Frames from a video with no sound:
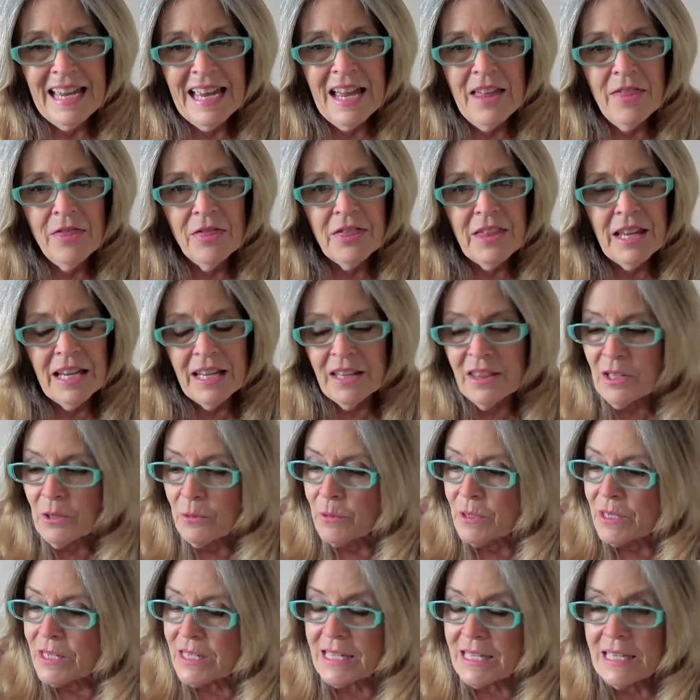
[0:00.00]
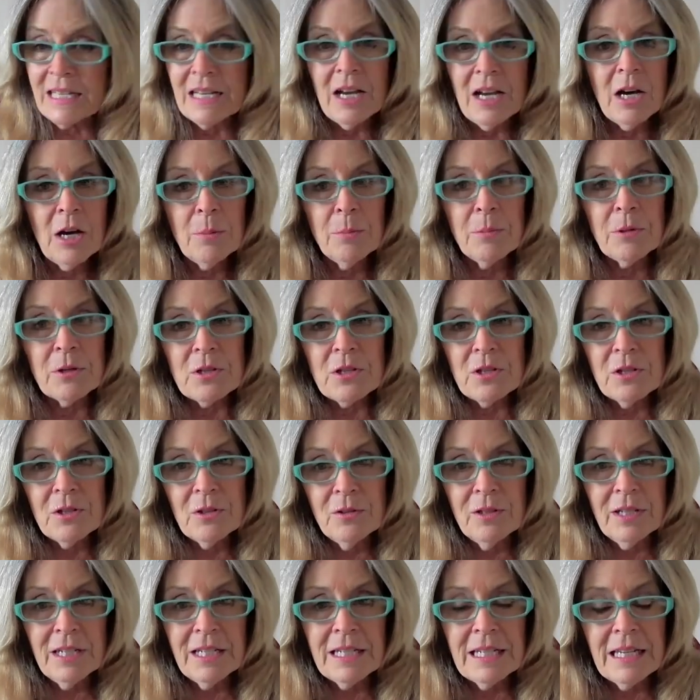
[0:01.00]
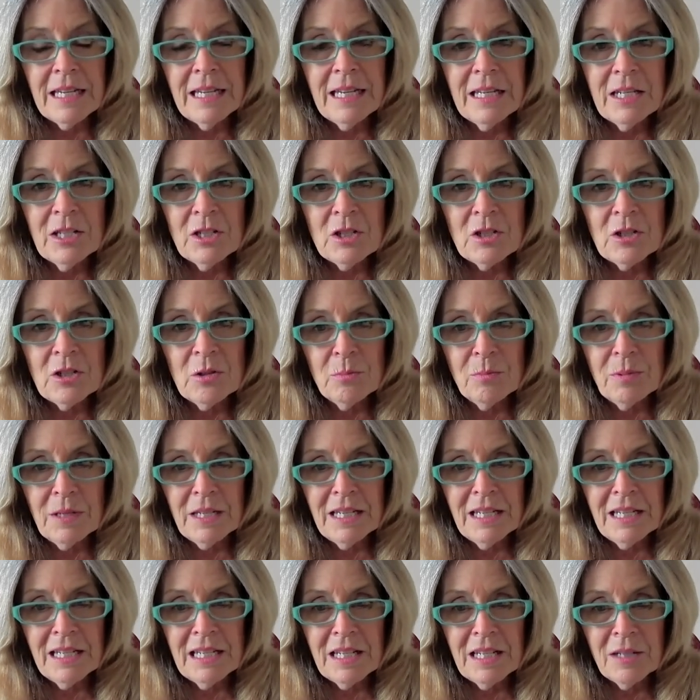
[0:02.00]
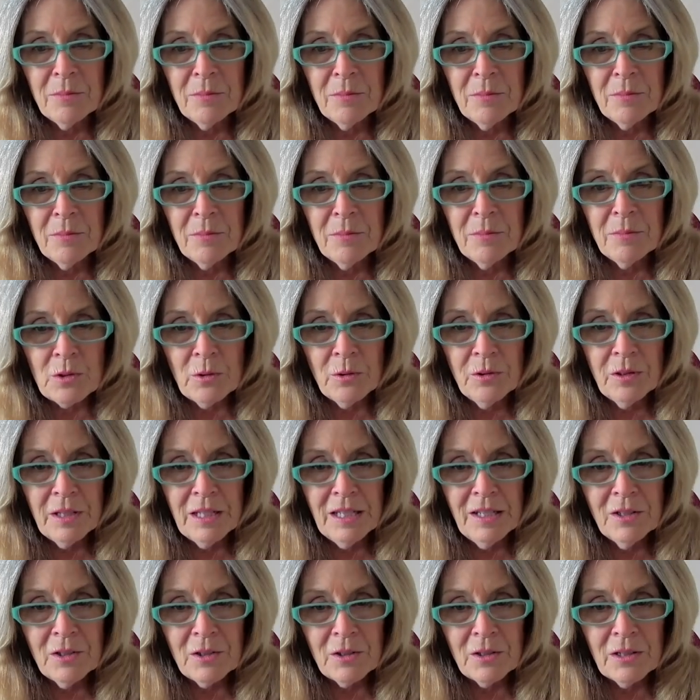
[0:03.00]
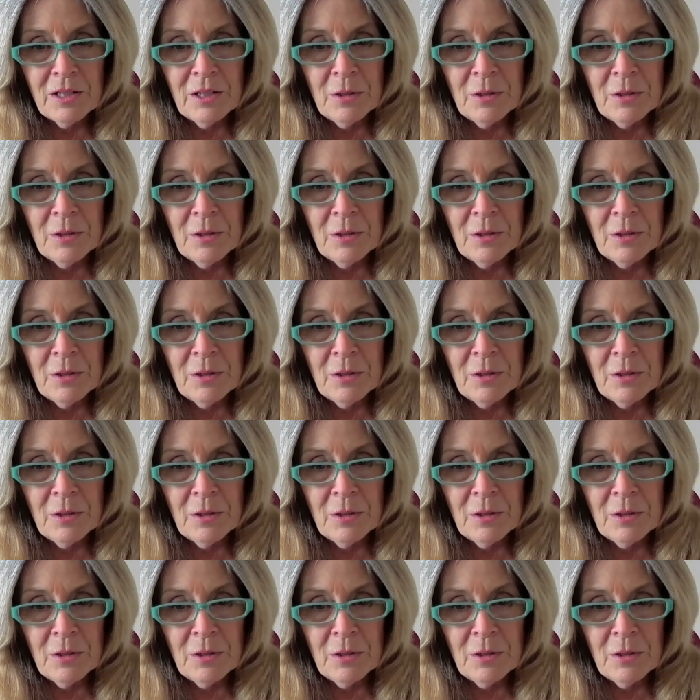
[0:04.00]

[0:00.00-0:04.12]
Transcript: And then there was an opportunity to be in musical theater,